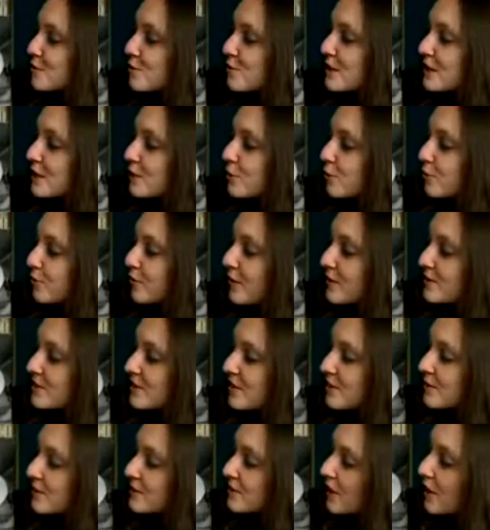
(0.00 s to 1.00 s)
it was a really cool
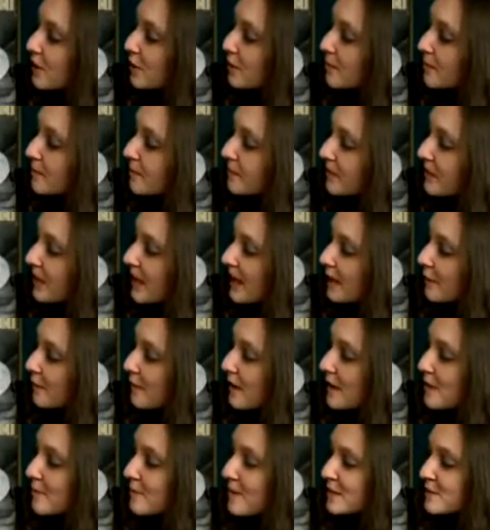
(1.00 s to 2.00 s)
photo. So
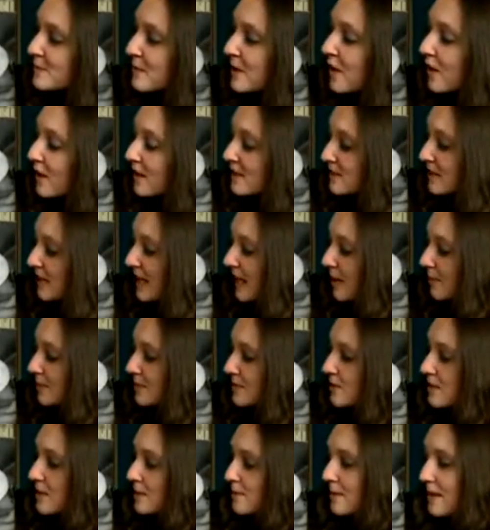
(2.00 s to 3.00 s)
anyway, it makes my eyes look
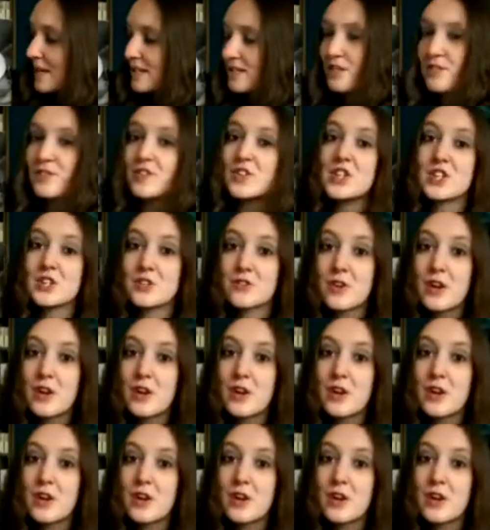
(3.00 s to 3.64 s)
absolutely massive in this